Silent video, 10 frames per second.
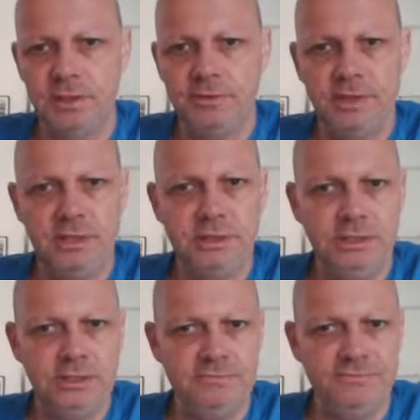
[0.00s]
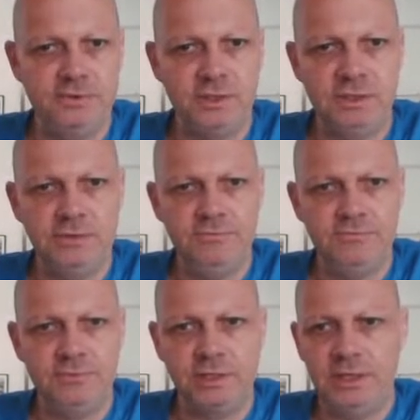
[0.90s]
Then e5,
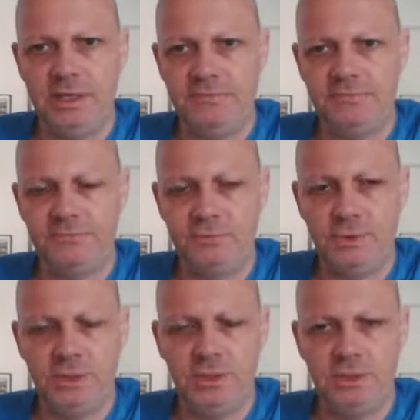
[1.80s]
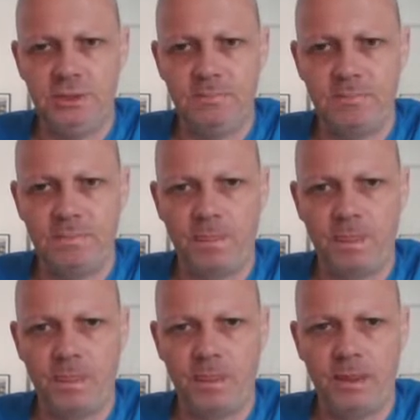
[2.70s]
knight f3,
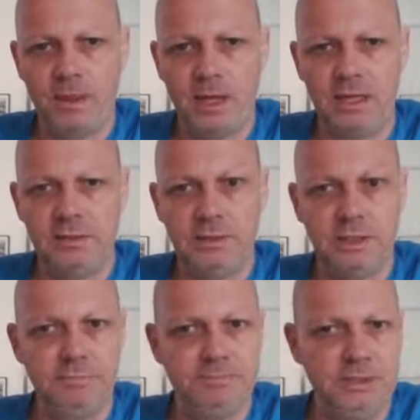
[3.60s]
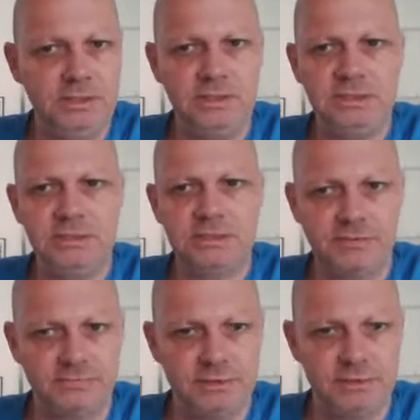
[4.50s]
and knight
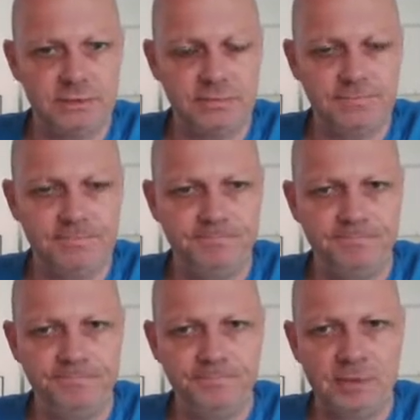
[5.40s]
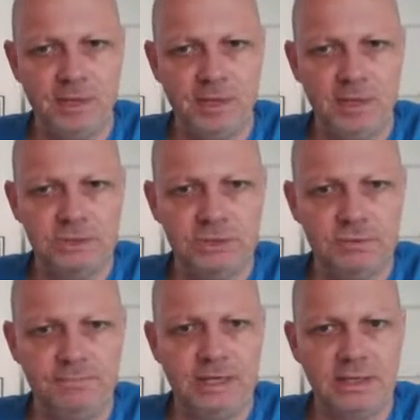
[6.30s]
bd7. So
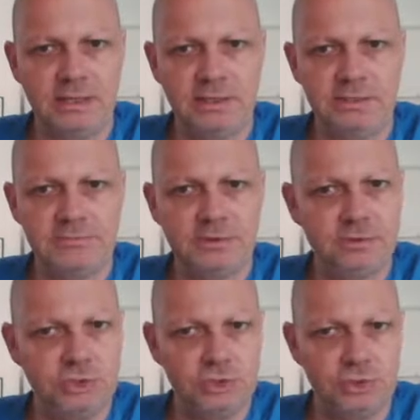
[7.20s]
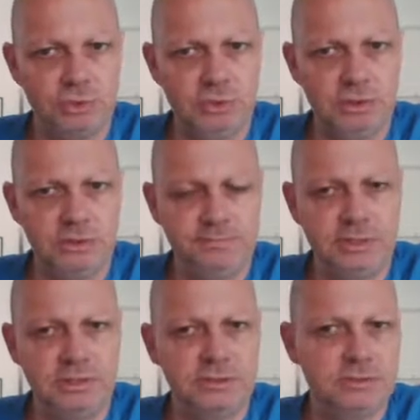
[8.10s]
black is very solid,
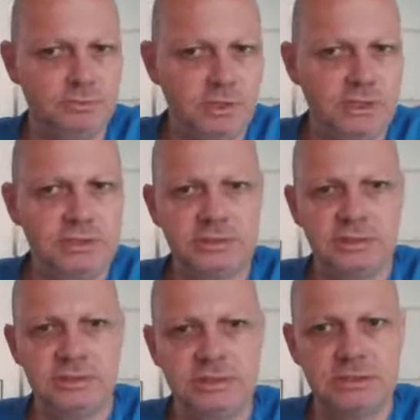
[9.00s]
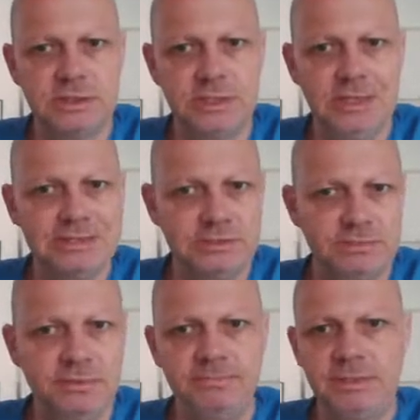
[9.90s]
but white is a little
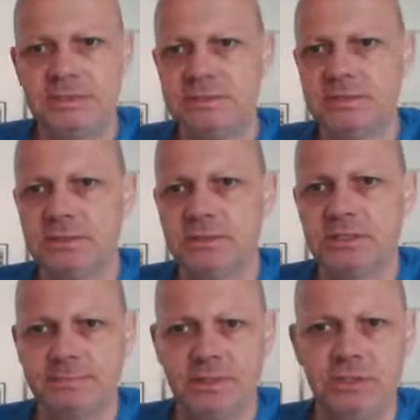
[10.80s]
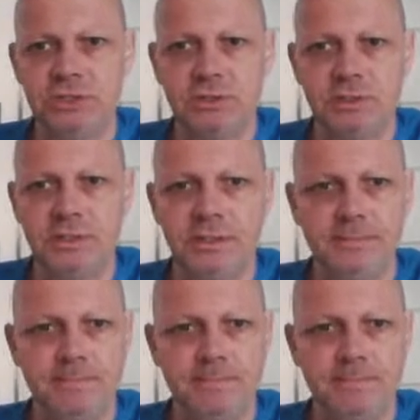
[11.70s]
bit better spatially.